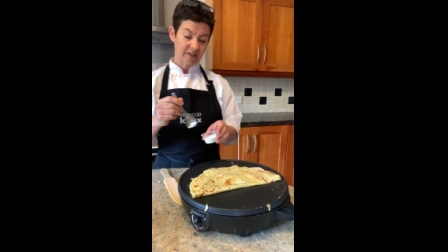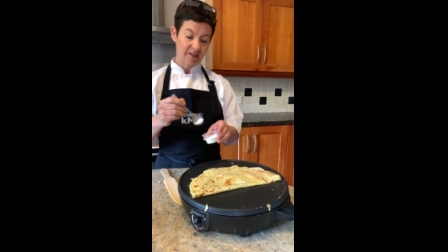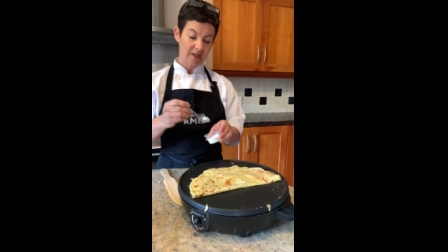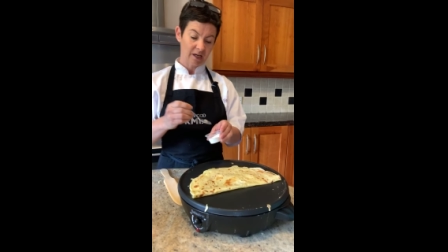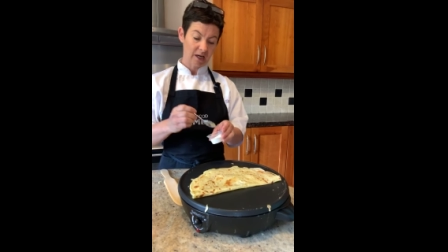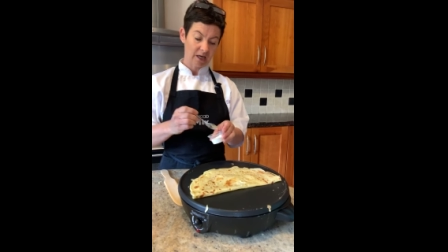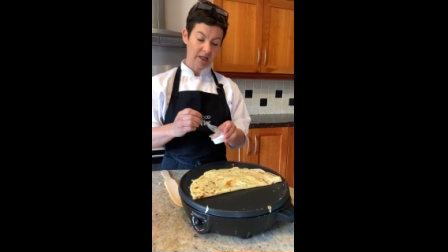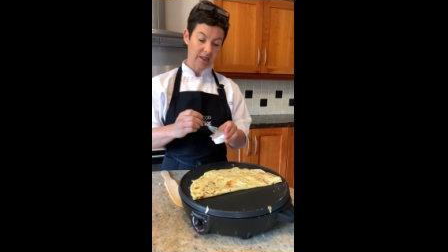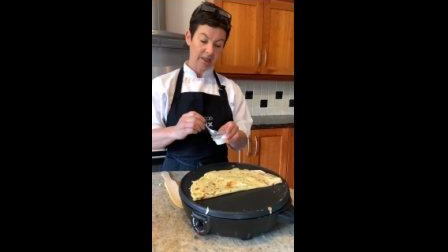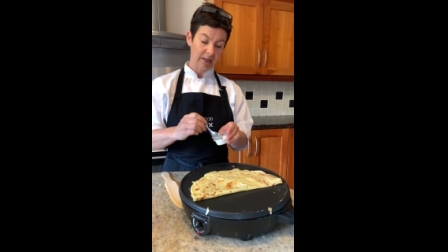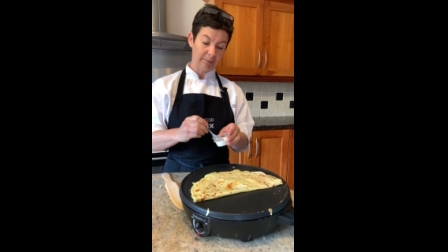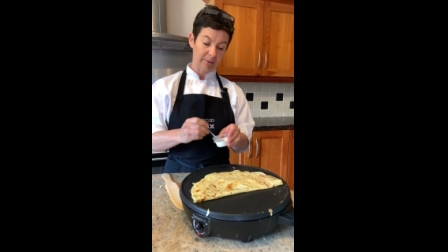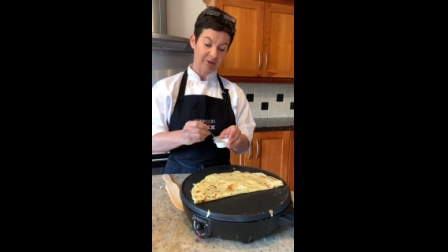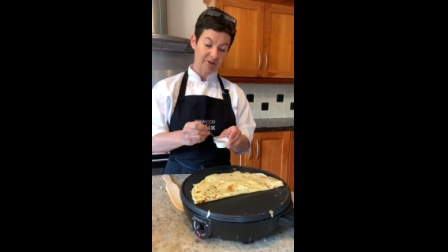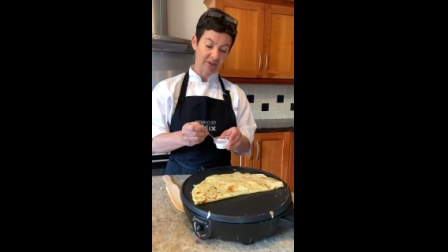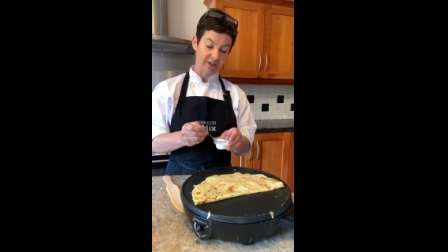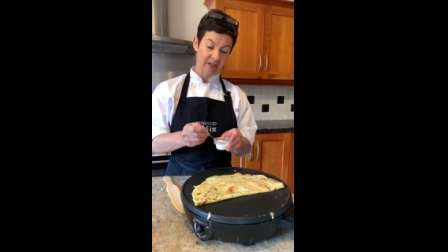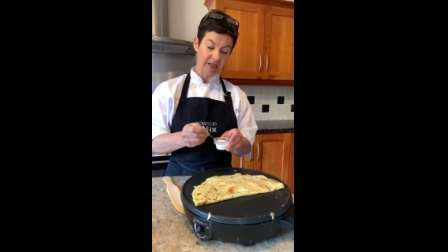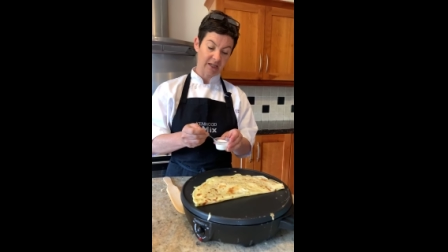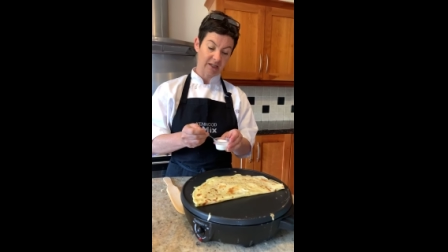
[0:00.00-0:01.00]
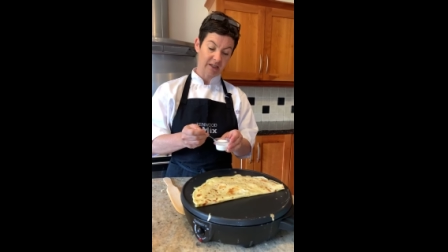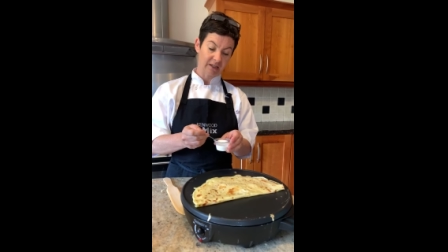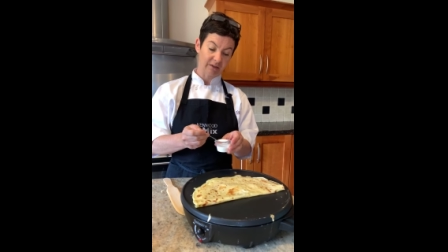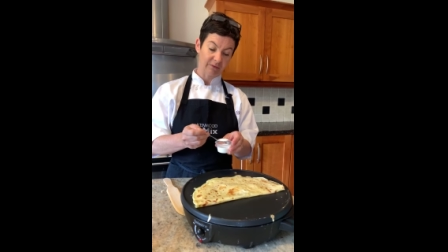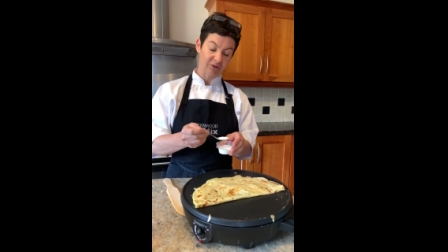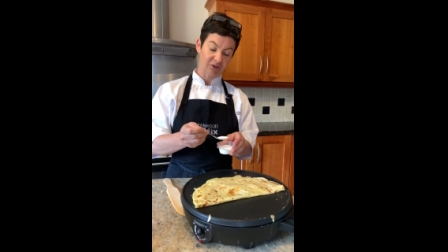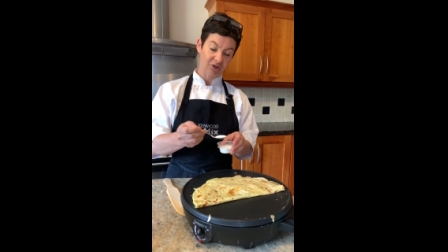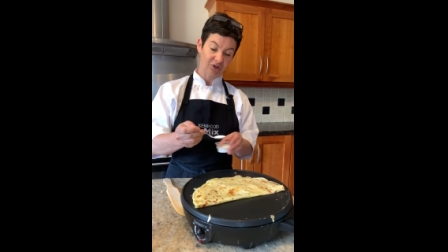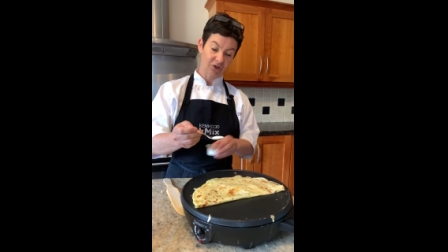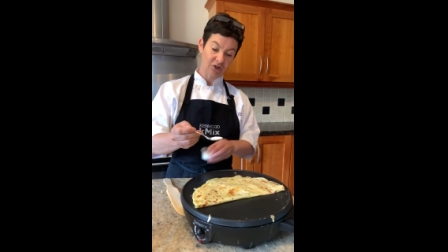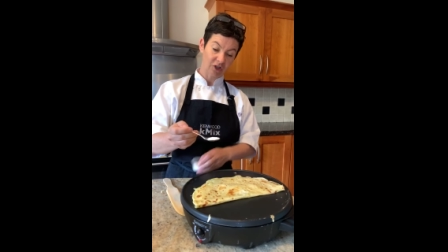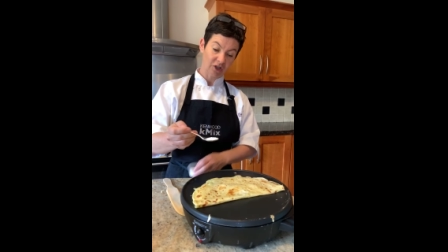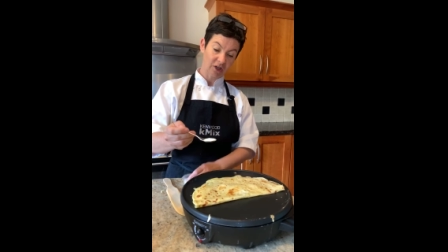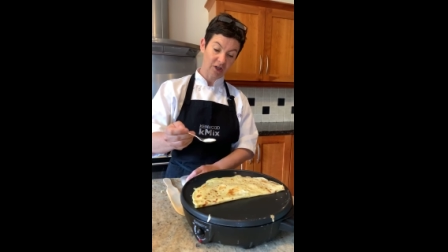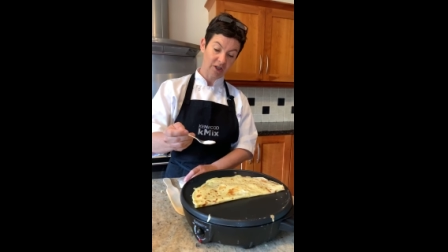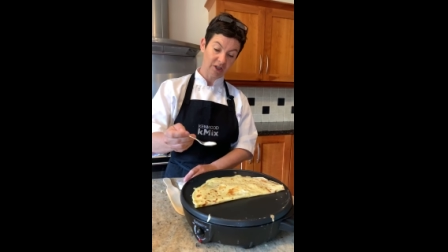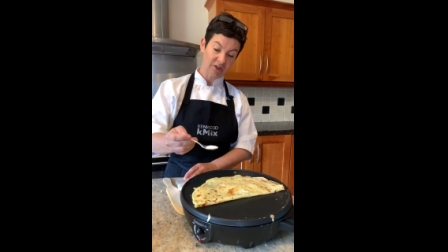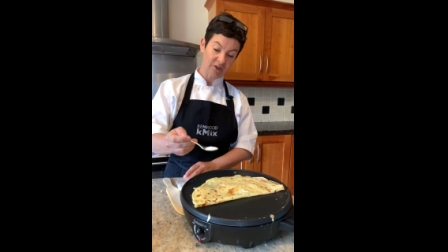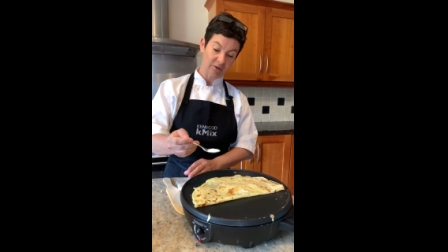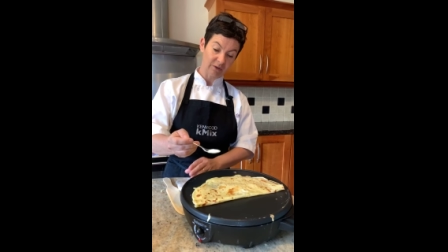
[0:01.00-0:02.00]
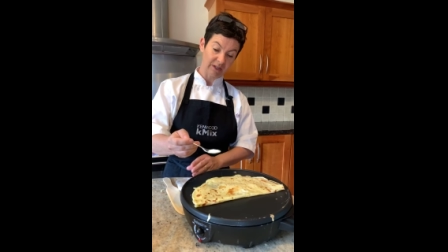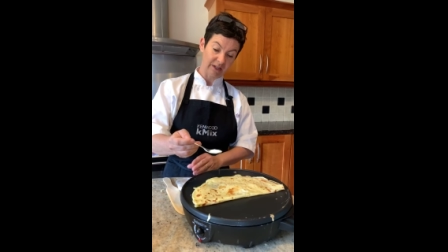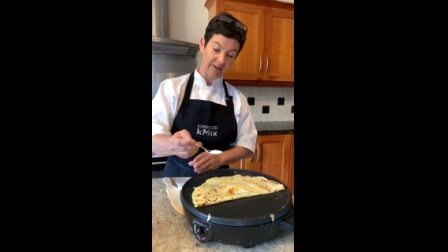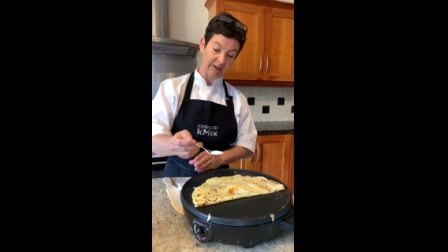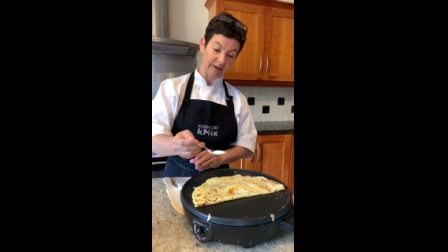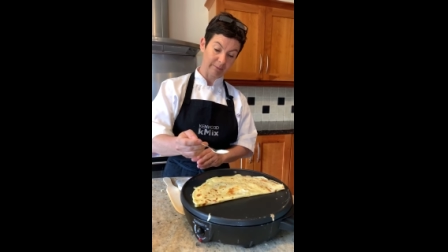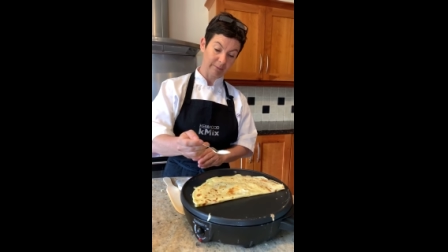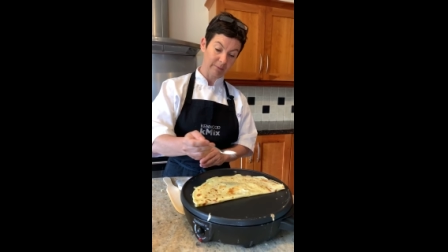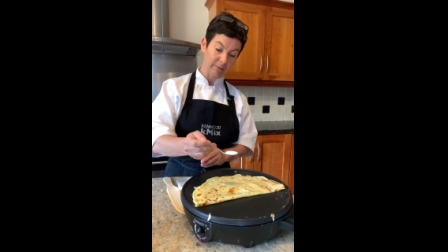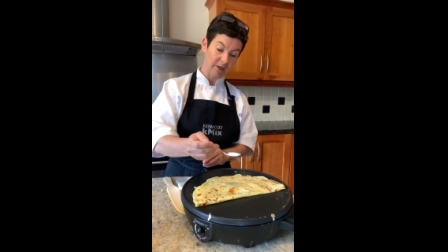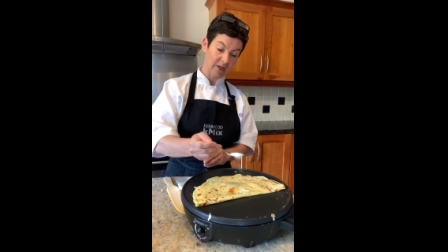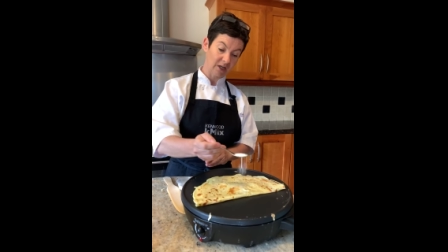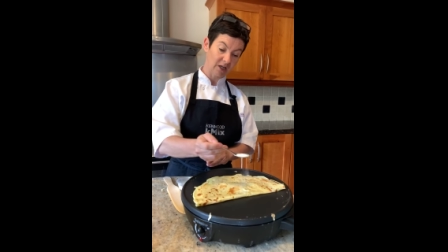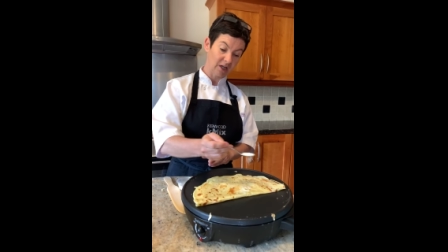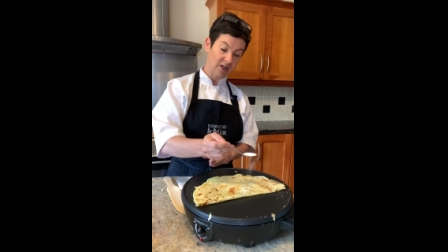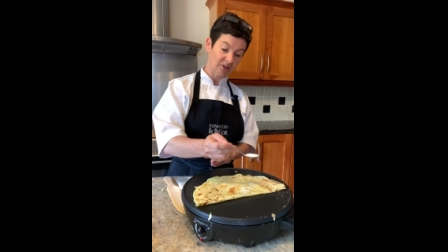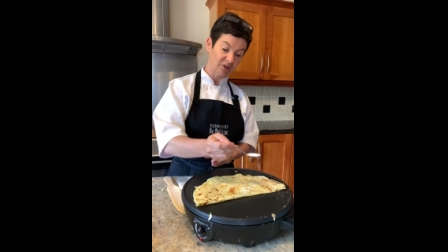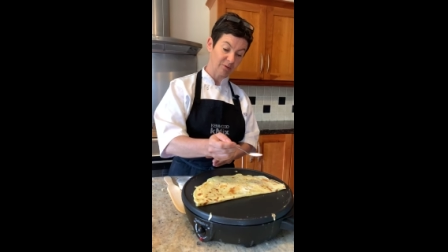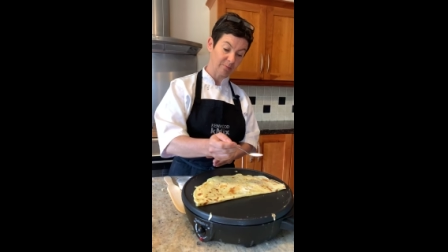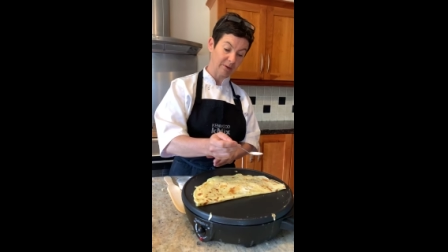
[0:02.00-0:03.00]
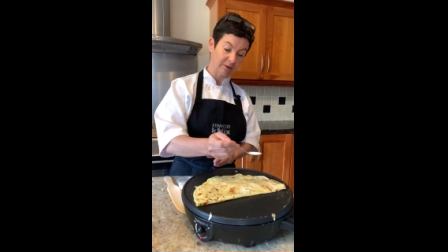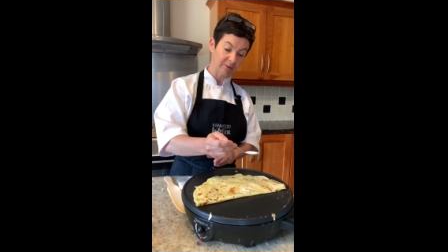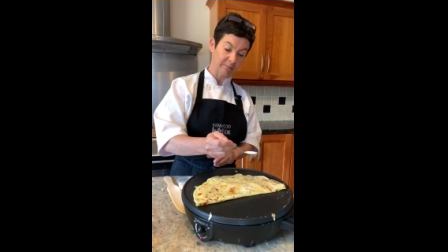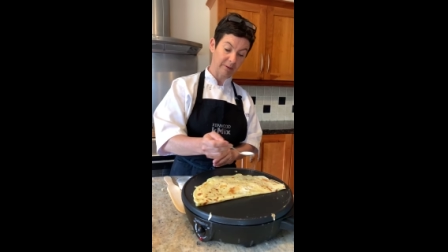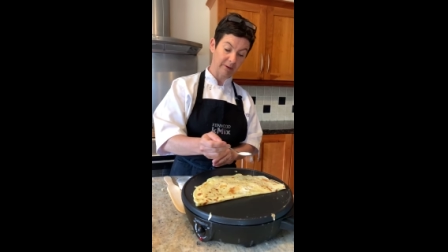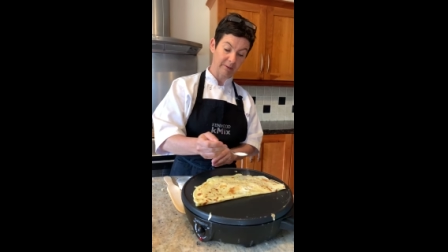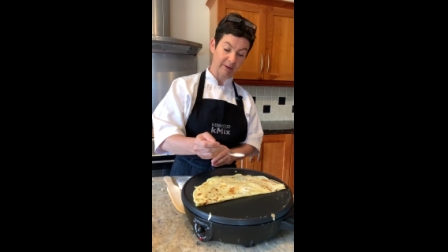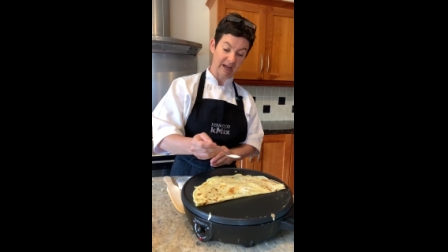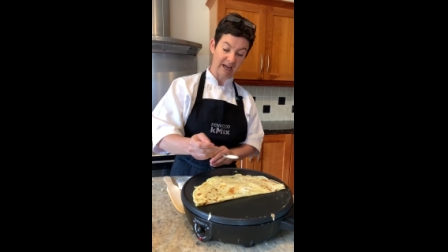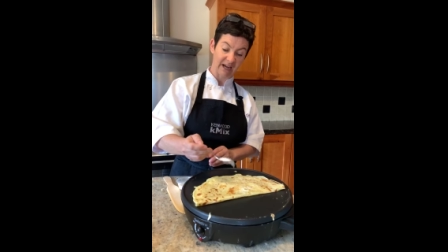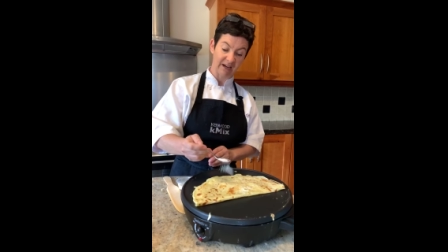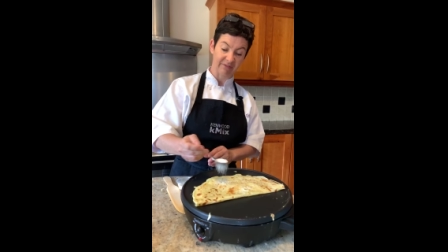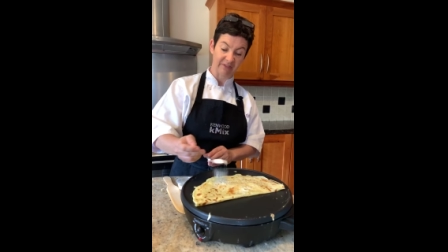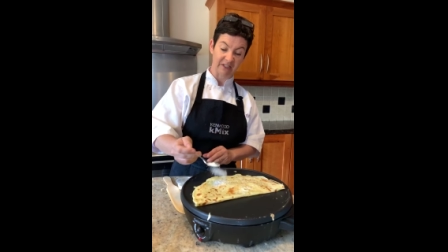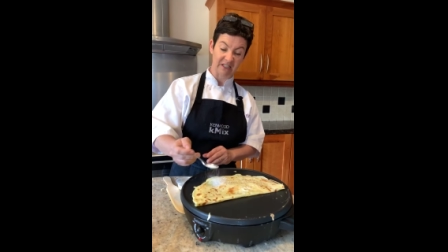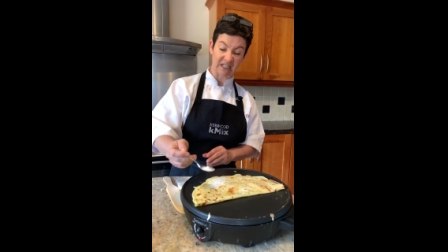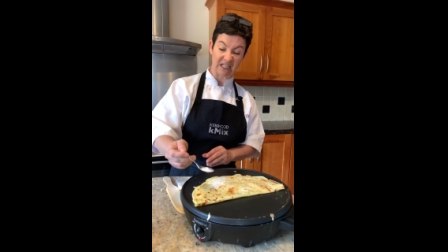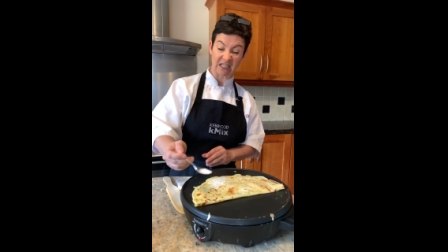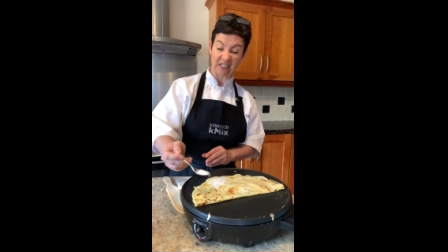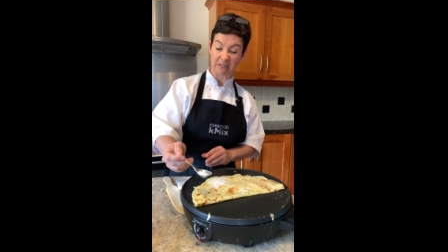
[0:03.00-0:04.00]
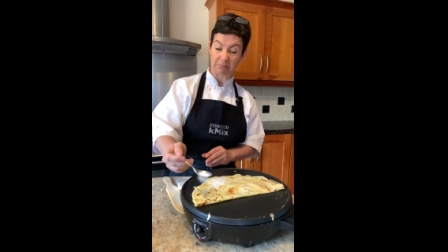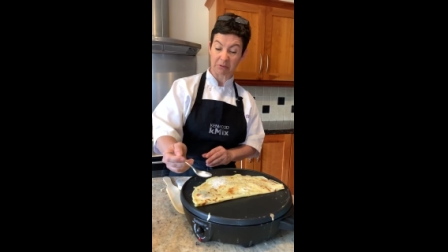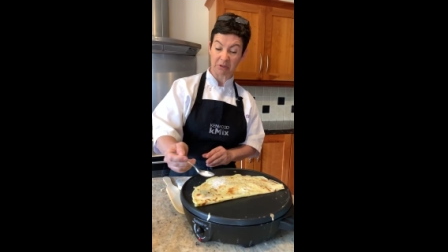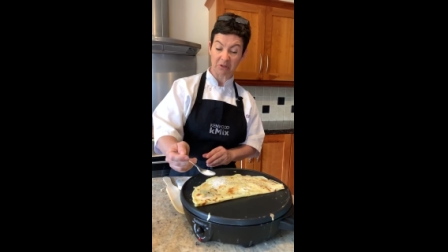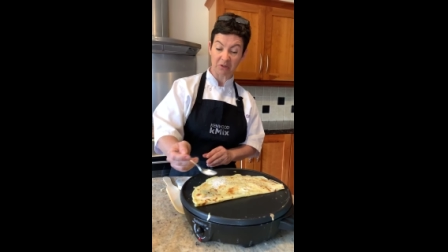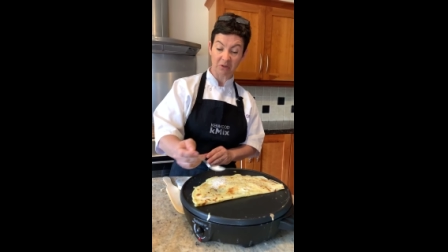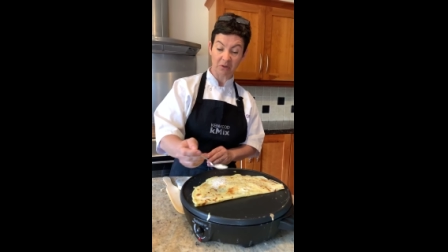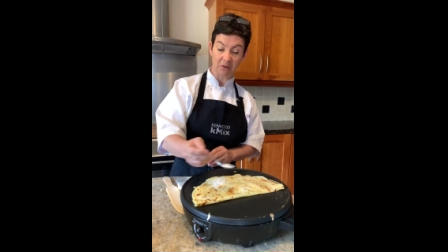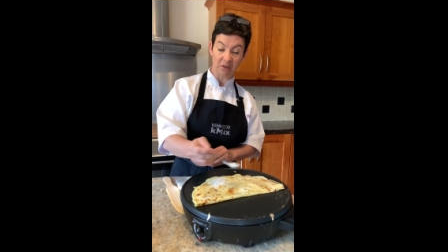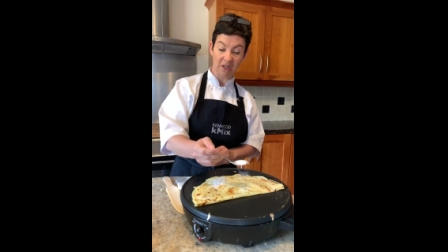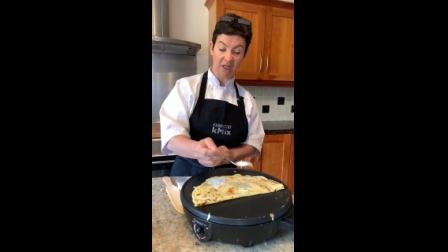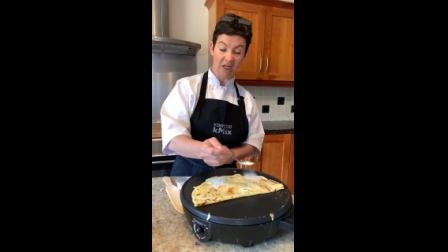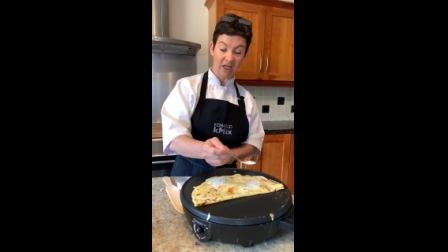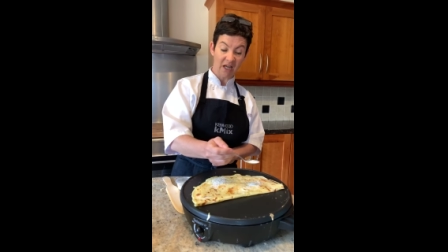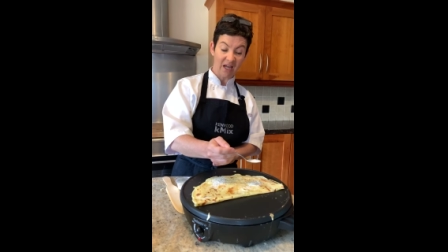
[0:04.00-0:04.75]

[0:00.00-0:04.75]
Tiny bit again of sugar. You don't need that much, but about half a teaspoon.